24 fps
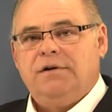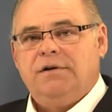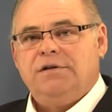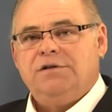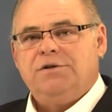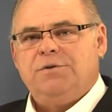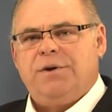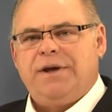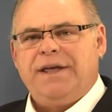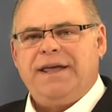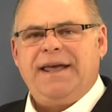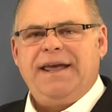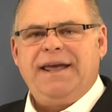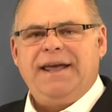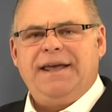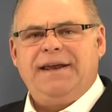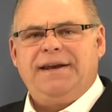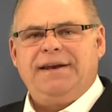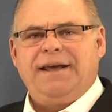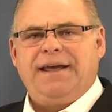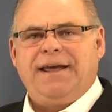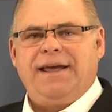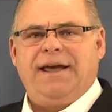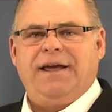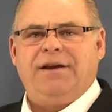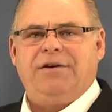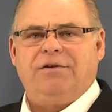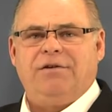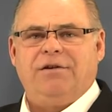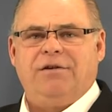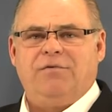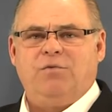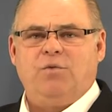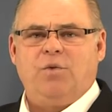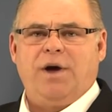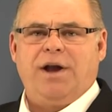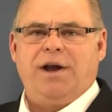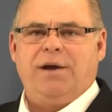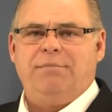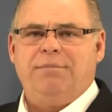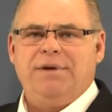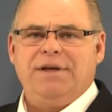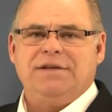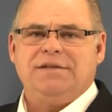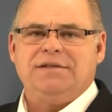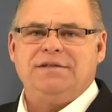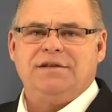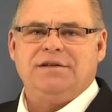So a key indicator of when a
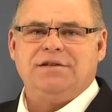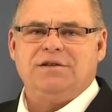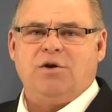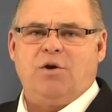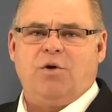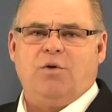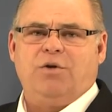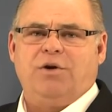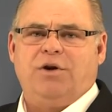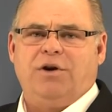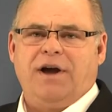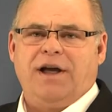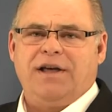business owner